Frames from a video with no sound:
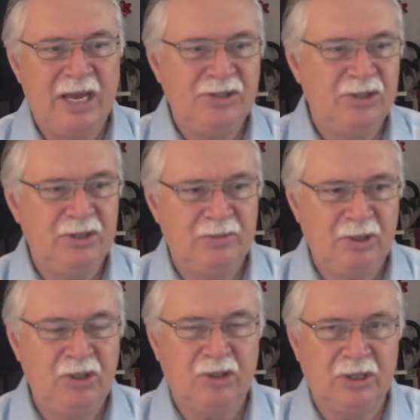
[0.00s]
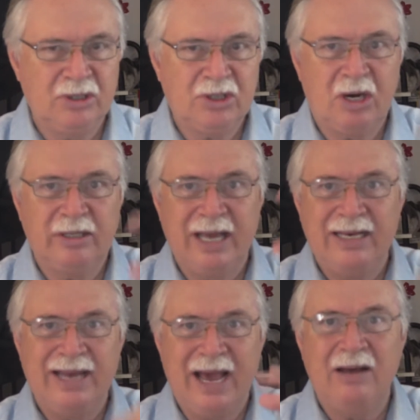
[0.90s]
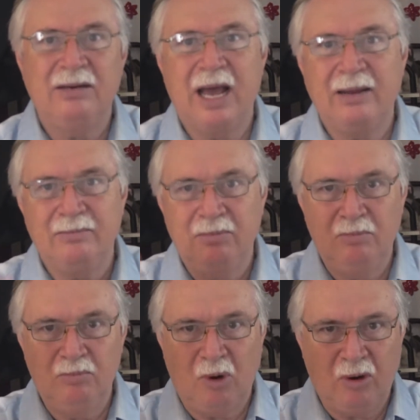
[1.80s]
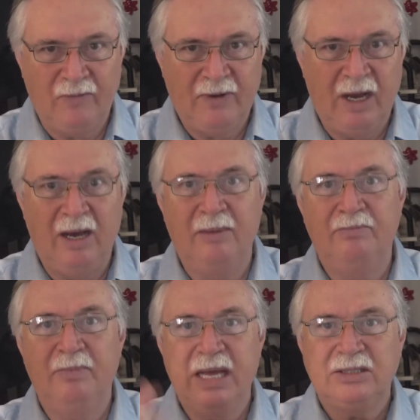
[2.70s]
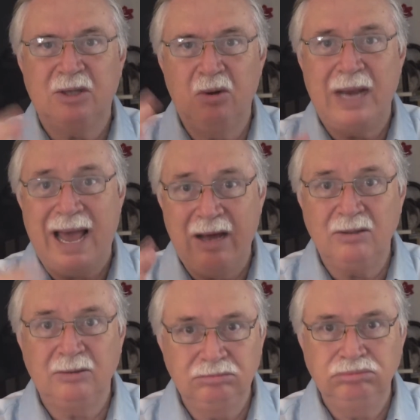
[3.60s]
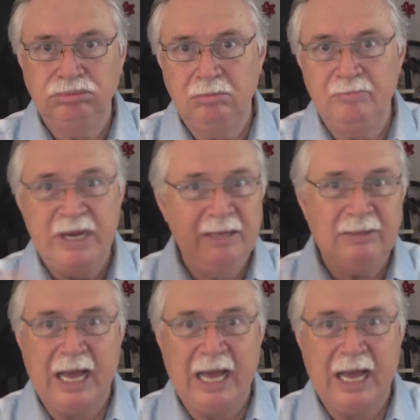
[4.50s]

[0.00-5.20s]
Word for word: measure, you, you can start that down like more of a mezzo loud, medium